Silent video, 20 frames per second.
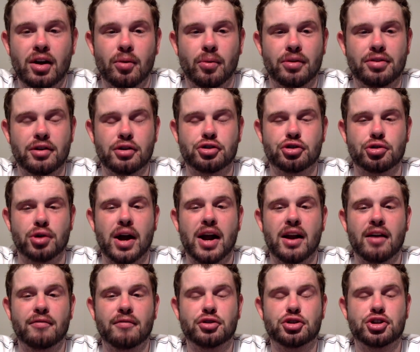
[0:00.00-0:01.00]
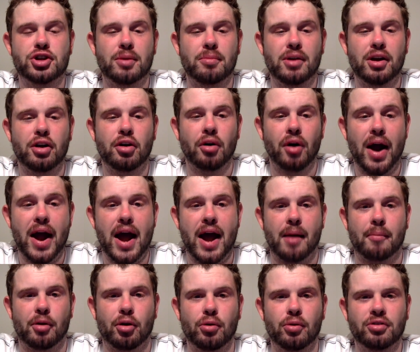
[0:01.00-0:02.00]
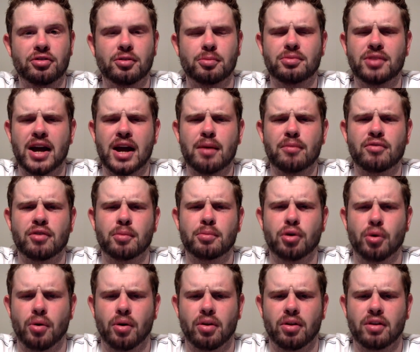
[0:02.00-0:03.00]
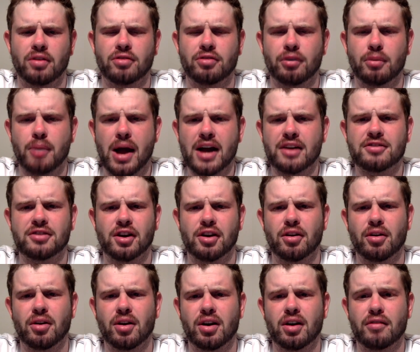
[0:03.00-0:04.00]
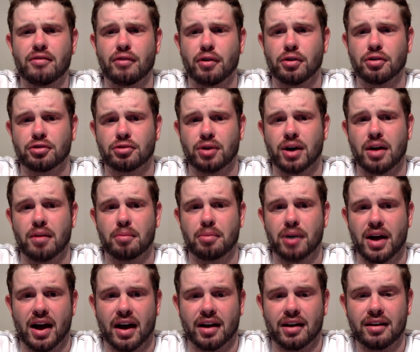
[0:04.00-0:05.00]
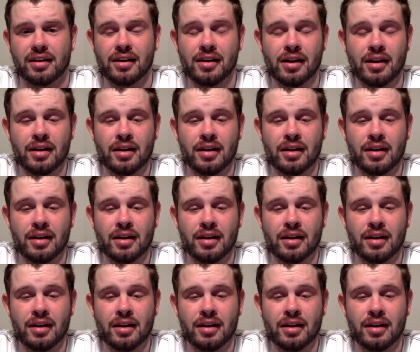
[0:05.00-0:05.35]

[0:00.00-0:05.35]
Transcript: with the trade of Jimmy Graham, who was obtained from New Orleans for Max Unger and a first-round pick.